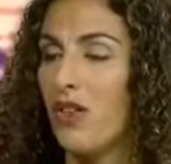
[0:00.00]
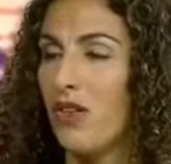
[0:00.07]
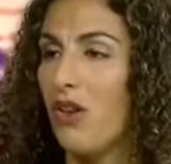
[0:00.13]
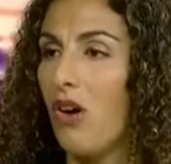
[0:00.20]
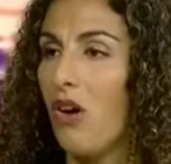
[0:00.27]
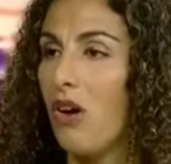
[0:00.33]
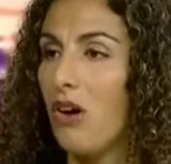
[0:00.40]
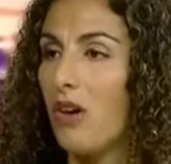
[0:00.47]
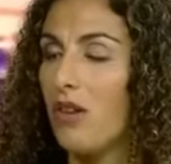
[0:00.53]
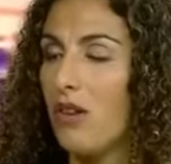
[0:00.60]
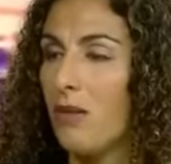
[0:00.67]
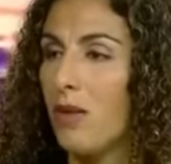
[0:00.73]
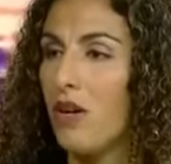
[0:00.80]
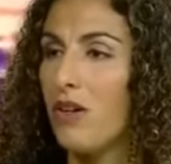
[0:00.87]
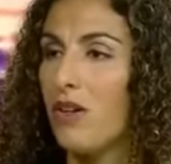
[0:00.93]
The law,
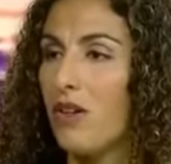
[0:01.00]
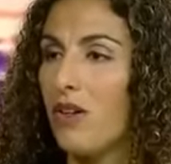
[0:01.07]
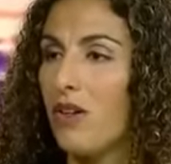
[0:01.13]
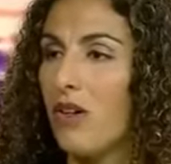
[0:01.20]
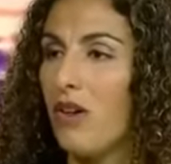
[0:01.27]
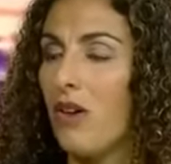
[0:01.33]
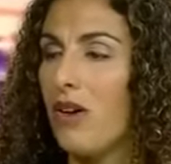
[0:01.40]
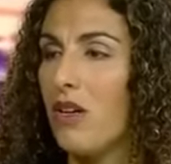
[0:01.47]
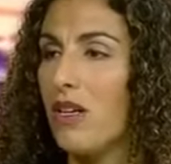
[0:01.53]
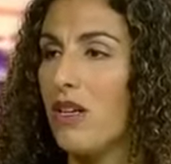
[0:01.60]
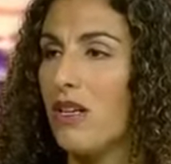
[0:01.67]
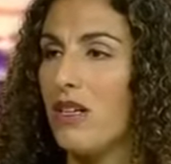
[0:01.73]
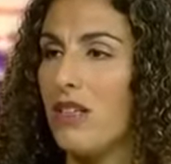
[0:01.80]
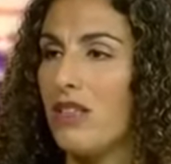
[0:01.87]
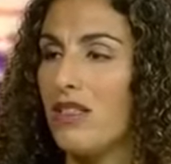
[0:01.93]
the American law,
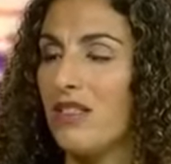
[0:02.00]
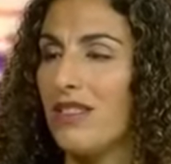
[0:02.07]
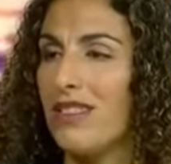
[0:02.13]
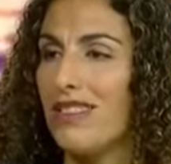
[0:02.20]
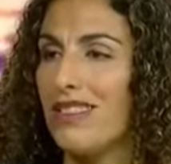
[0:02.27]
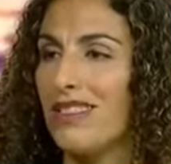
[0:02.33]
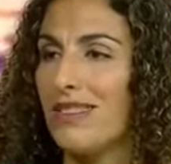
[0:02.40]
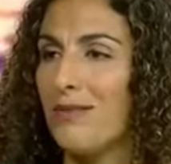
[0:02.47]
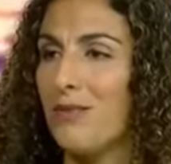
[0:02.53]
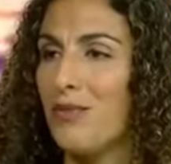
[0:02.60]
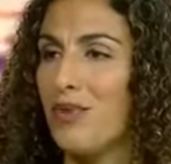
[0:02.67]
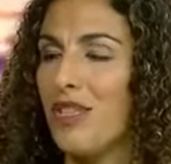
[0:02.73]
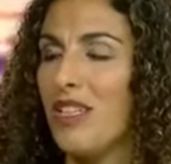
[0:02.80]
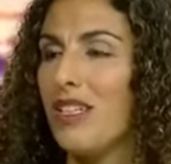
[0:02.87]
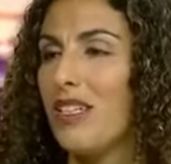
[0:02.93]
is
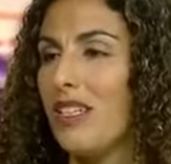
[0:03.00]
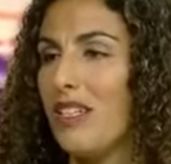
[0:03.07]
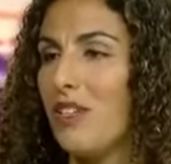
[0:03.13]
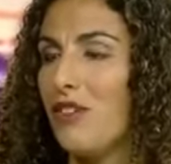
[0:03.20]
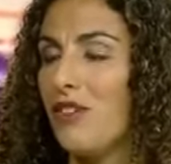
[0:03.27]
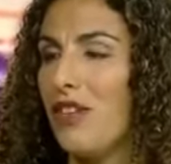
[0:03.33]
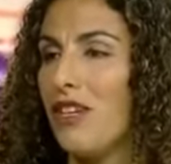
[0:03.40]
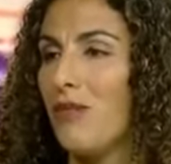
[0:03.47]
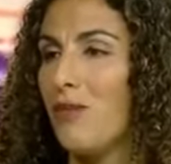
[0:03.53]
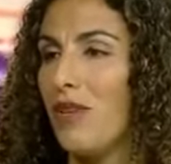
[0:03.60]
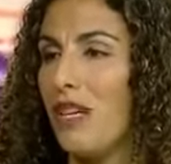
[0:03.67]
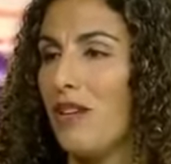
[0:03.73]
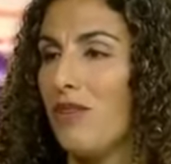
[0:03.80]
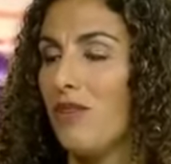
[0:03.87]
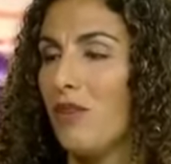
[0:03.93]
pretty clear that
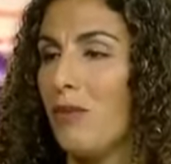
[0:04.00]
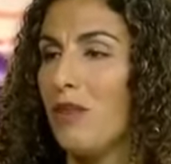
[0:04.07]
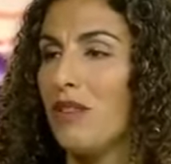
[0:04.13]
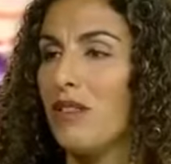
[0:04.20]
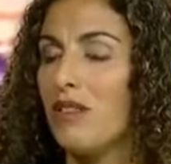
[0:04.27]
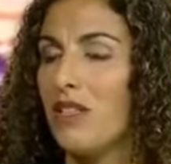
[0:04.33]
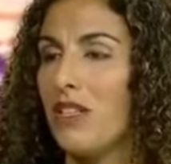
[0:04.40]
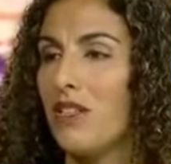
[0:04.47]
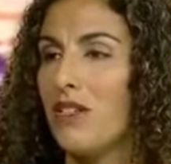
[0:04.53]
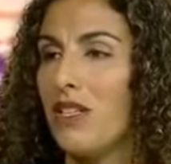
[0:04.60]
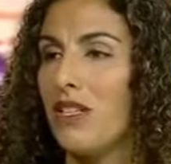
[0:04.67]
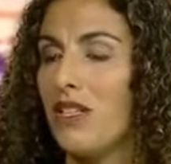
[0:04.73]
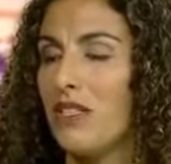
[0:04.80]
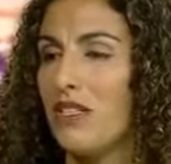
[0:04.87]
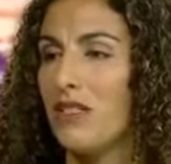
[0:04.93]
whenever a
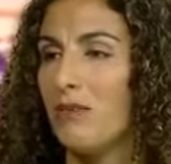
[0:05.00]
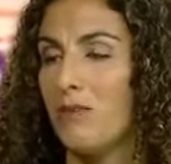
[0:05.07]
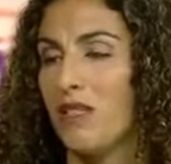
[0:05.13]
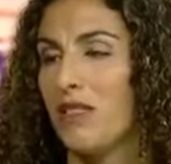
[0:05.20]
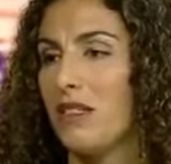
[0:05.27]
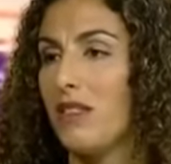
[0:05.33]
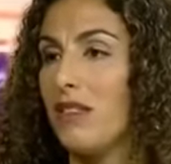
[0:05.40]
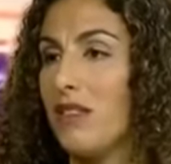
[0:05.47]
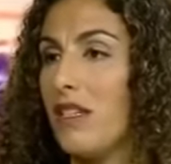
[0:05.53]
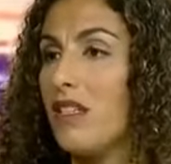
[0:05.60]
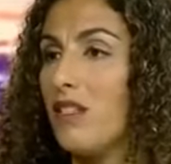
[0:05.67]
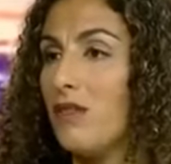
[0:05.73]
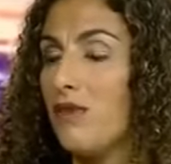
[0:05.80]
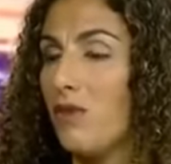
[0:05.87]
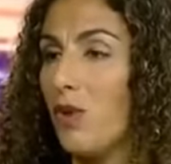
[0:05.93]
military plays a
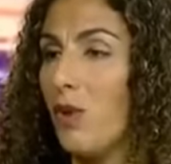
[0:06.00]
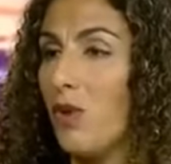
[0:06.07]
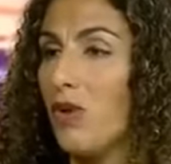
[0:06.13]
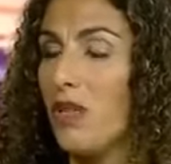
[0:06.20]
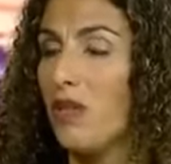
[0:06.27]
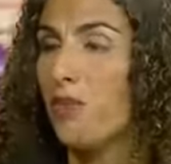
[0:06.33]
decisive role